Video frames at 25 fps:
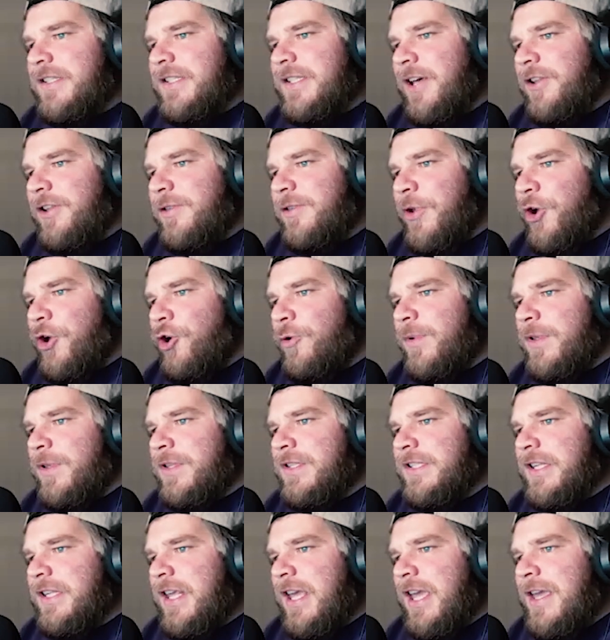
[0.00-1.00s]
South
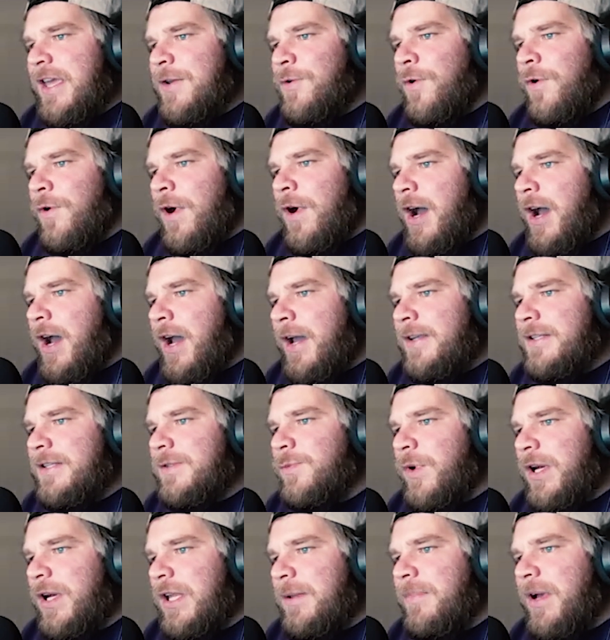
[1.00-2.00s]
Melbourne's equal
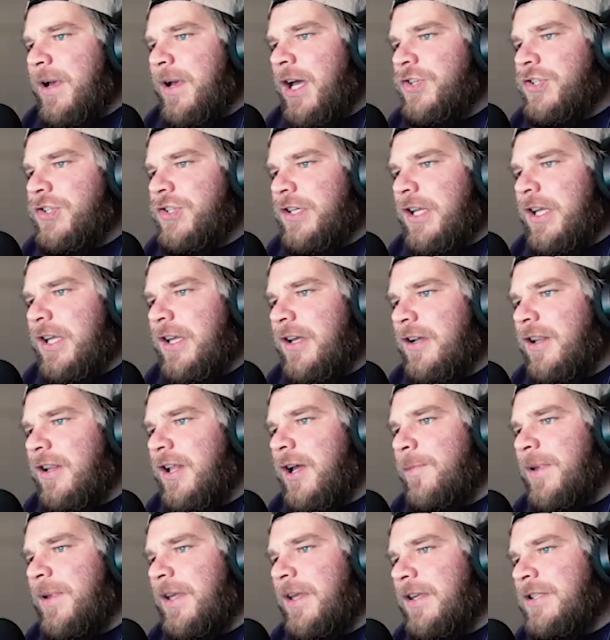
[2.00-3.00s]
highest winning margin in
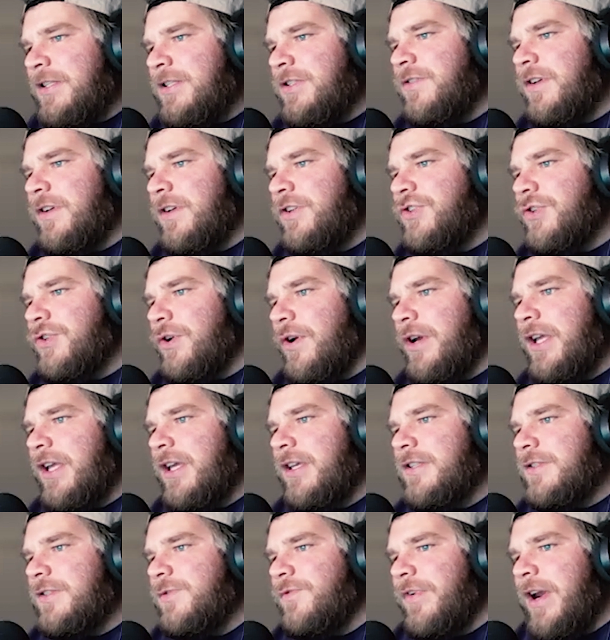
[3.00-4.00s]
club history, joining
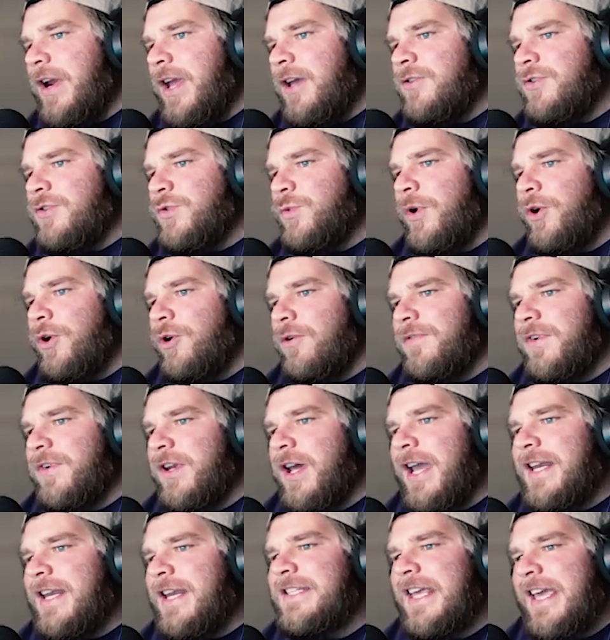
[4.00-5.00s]
its round 12
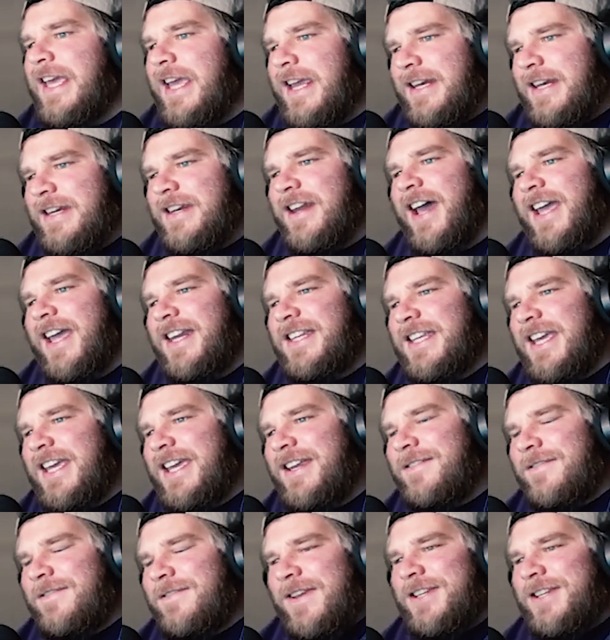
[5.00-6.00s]

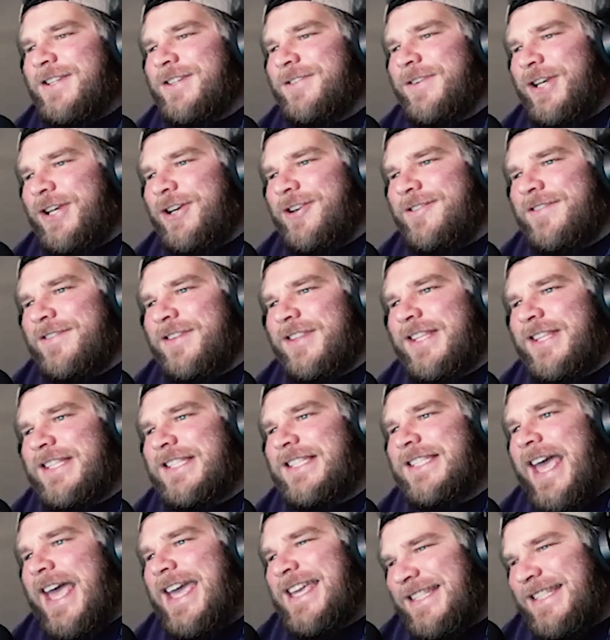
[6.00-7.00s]
19-19 victory over the
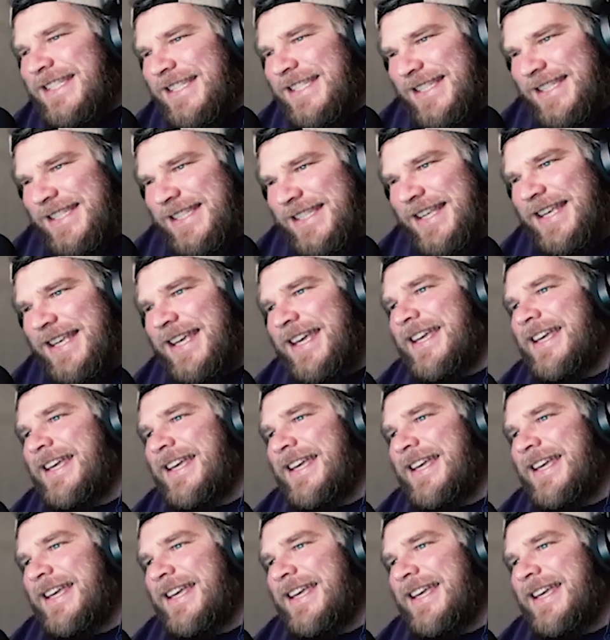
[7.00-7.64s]
Saints.